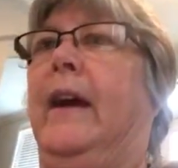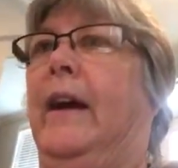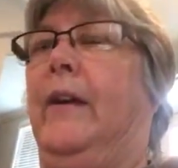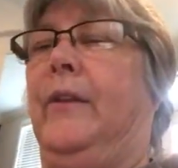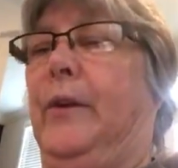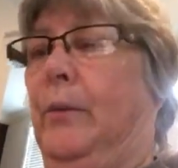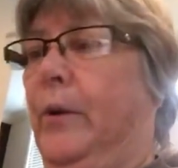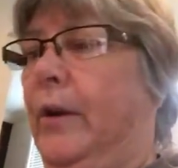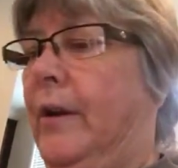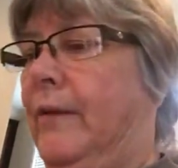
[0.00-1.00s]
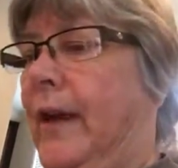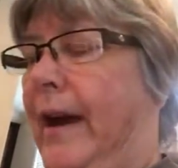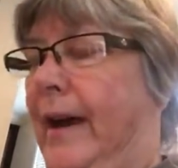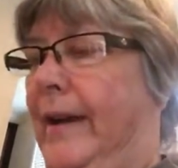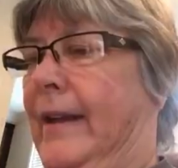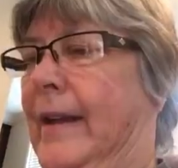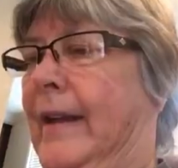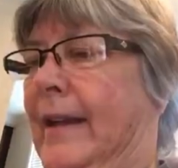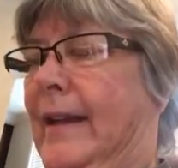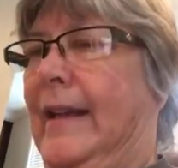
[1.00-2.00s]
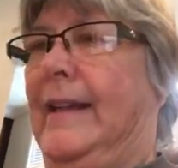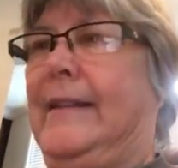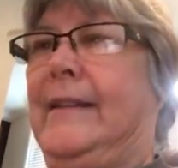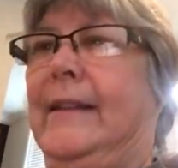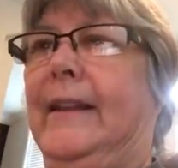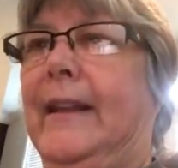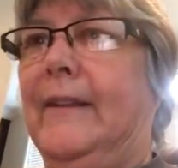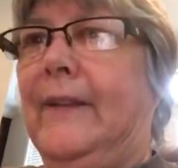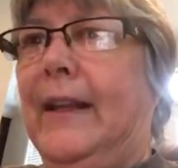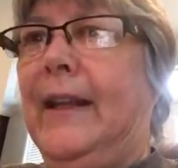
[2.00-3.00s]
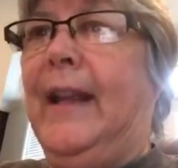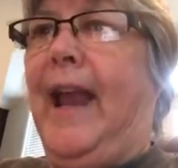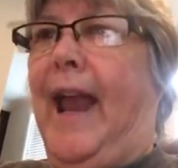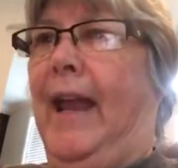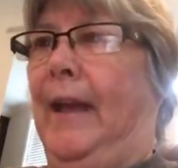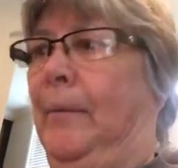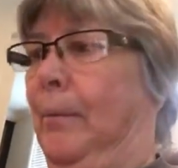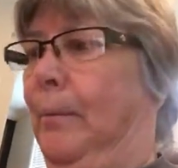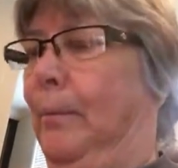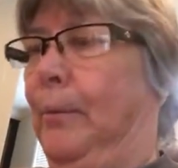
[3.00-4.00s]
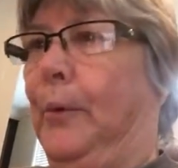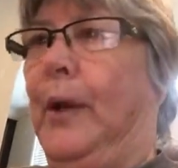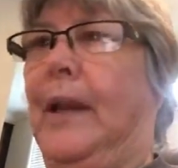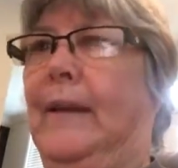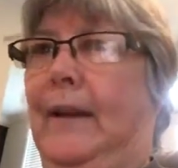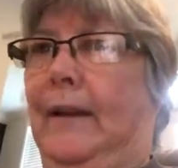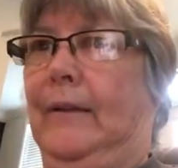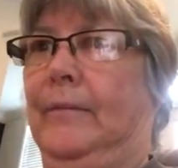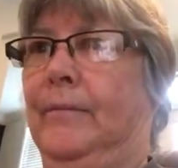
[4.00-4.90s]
Uh, the Word of God is living and breathing.